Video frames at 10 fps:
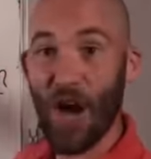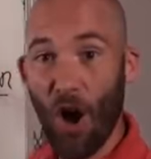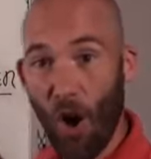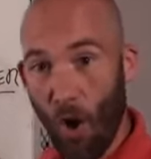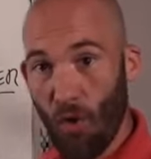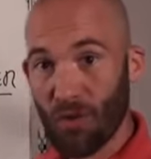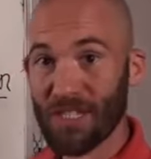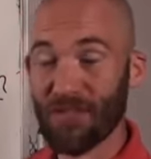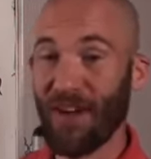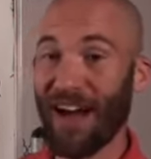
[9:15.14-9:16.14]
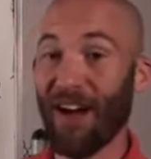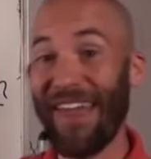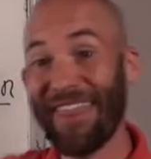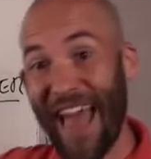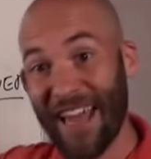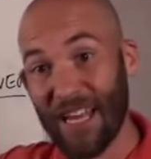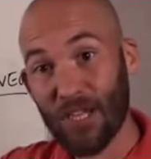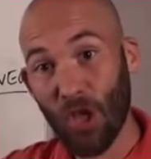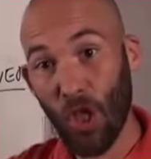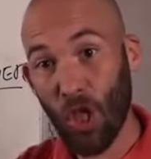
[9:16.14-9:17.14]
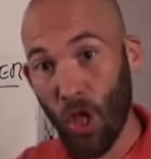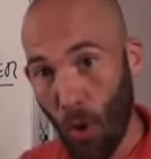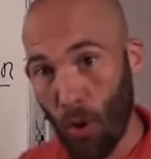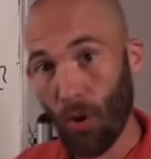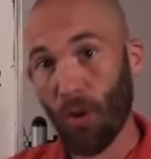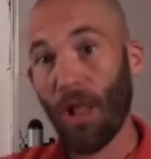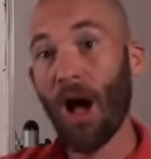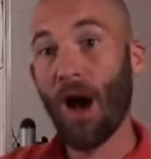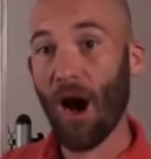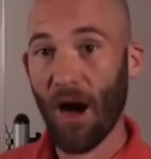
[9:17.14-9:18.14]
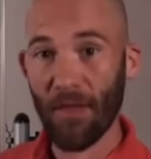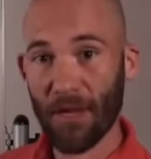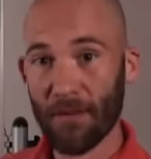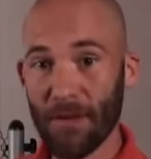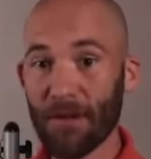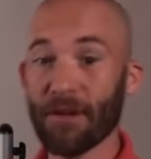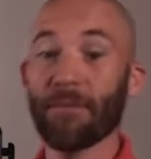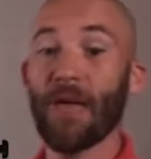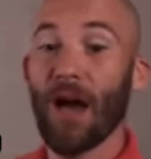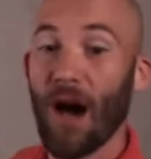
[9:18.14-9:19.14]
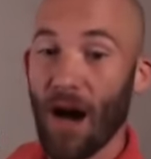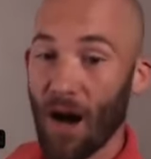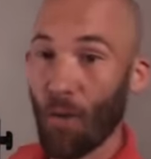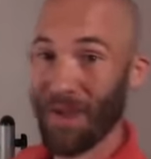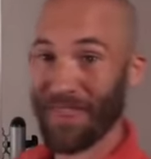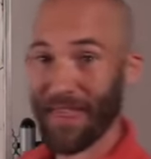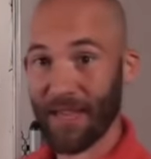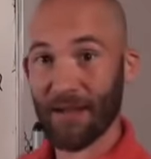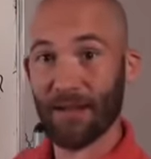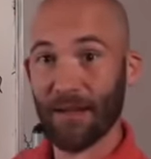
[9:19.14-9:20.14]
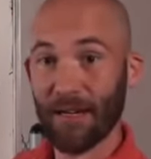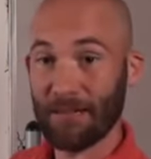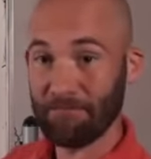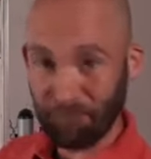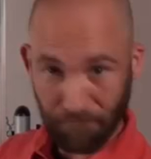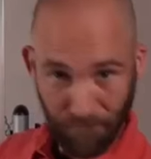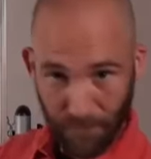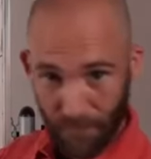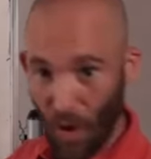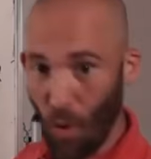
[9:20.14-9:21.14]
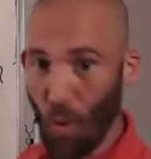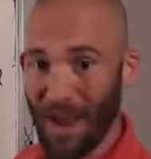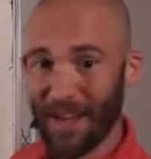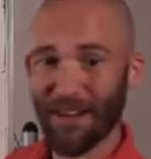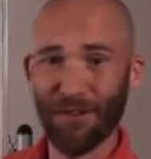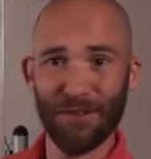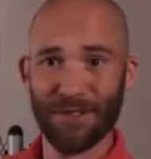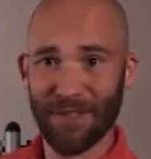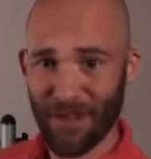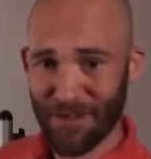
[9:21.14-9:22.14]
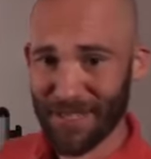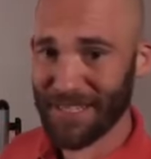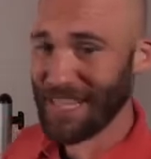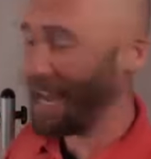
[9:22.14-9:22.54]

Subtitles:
hosts file, and that is local on the computer. Within Windows, since